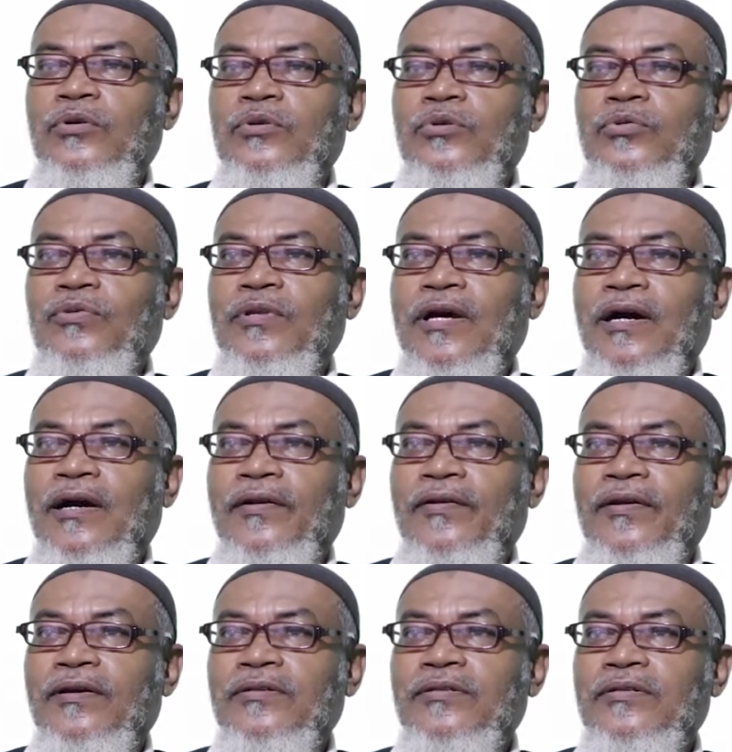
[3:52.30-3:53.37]
to the
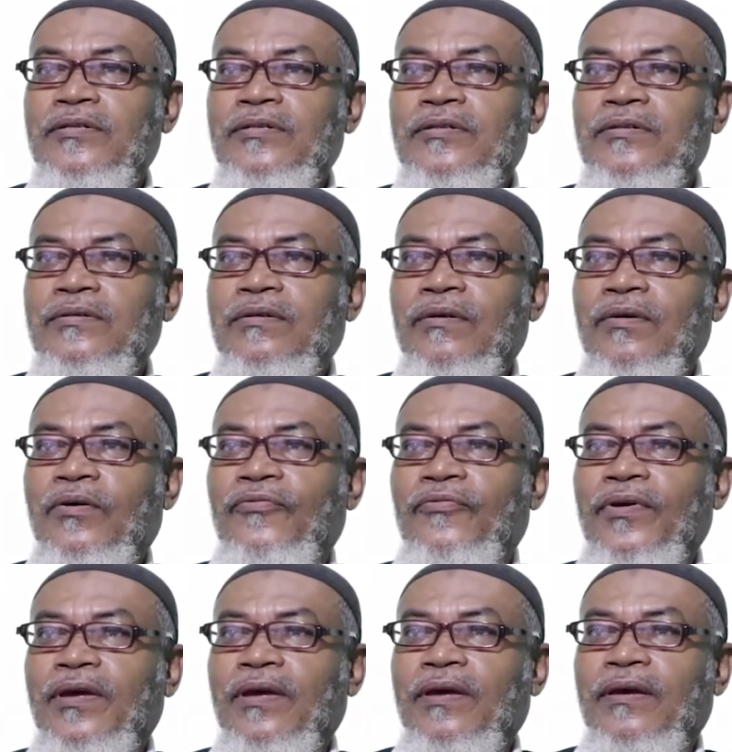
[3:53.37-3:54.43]
address of
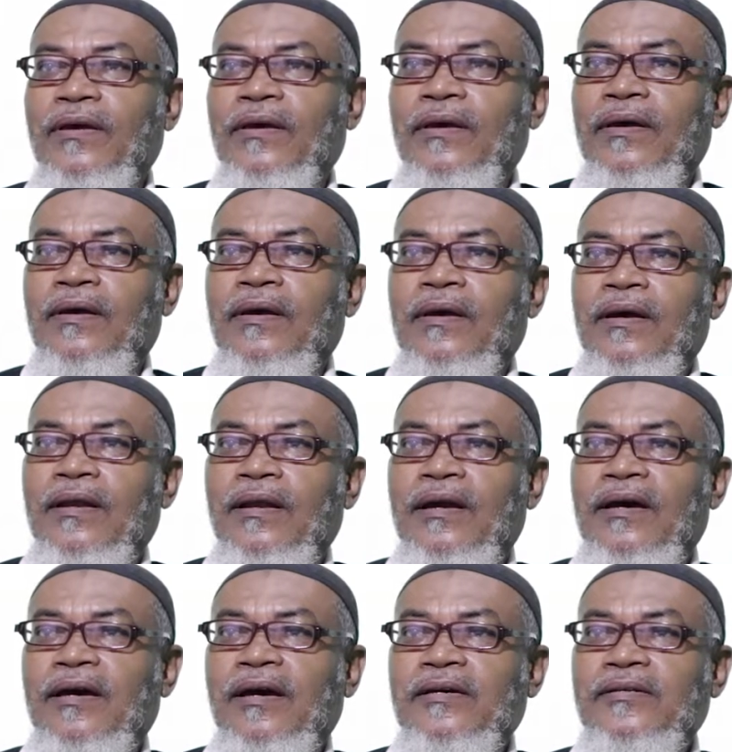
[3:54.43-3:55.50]
A. Now
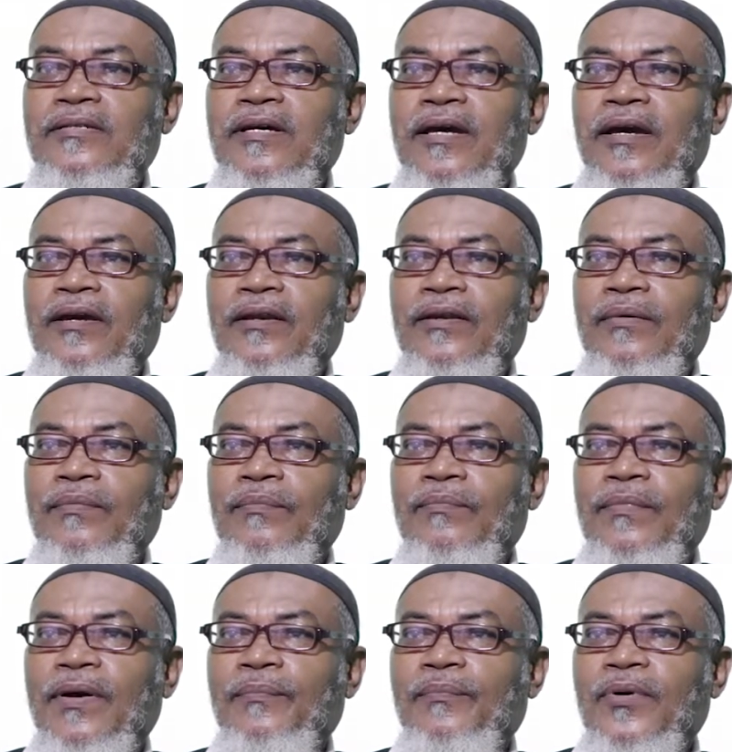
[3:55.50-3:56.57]
I assign
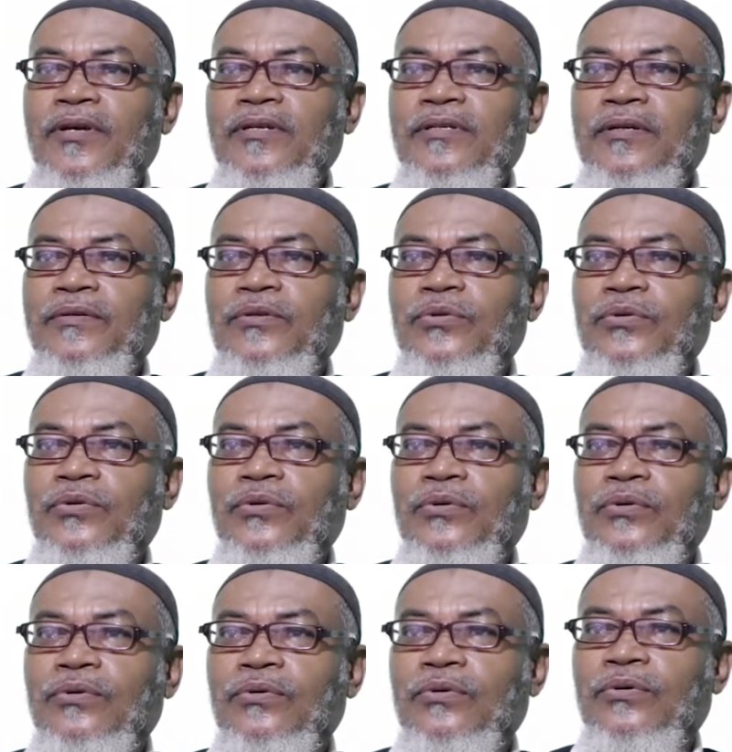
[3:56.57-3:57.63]
my pointer 2
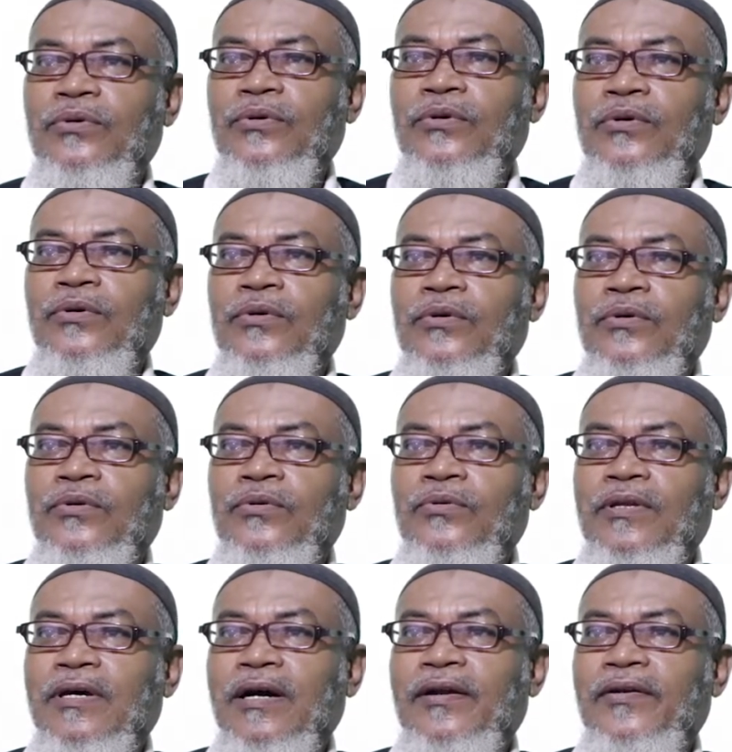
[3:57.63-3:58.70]
to
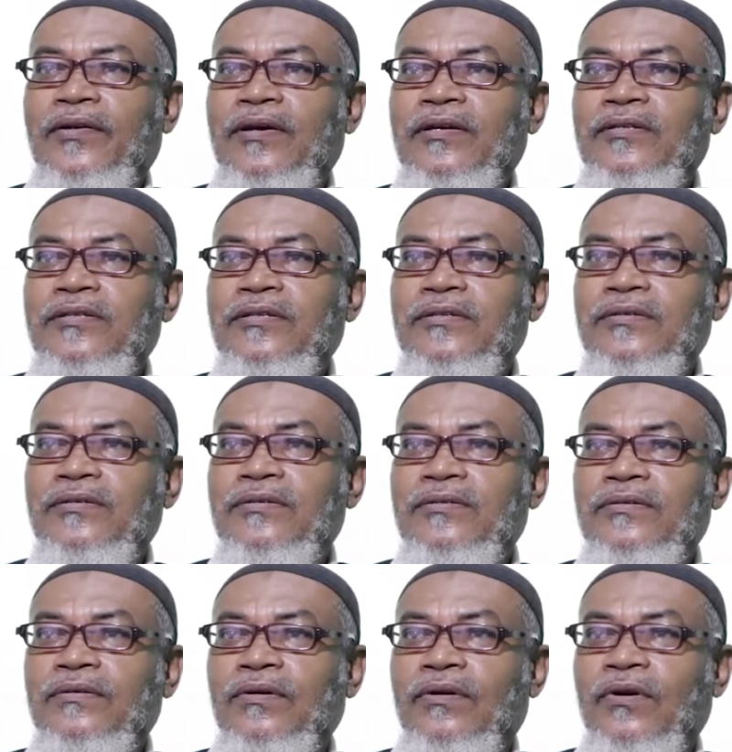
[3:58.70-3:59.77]
the address
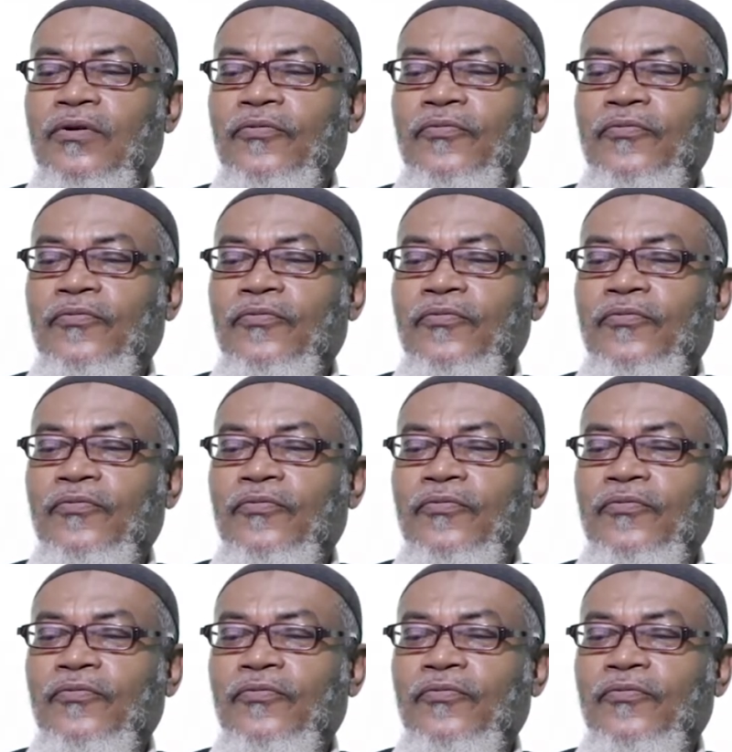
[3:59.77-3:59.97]
of